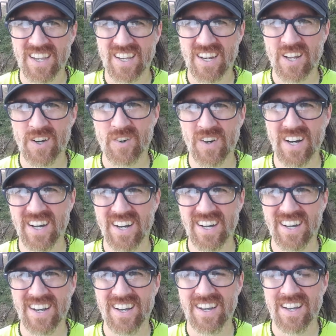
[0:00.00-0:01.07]
You know,
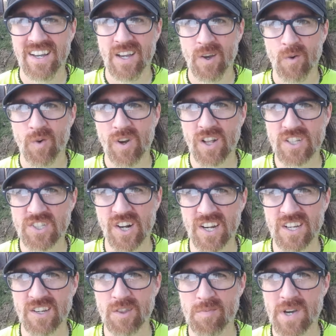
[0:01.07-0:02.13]
we're all
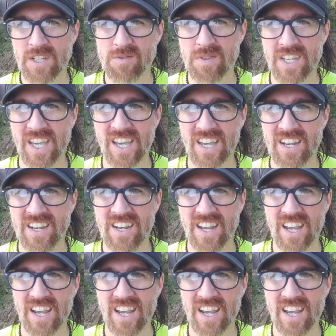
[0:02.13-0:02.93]
trying to do the best we can,